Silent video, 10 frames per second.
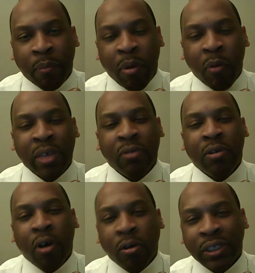But when you
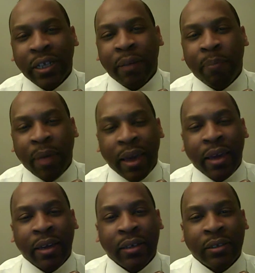go to their
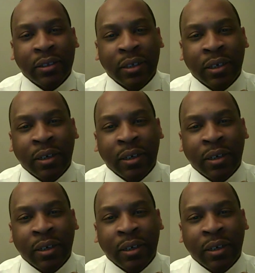page,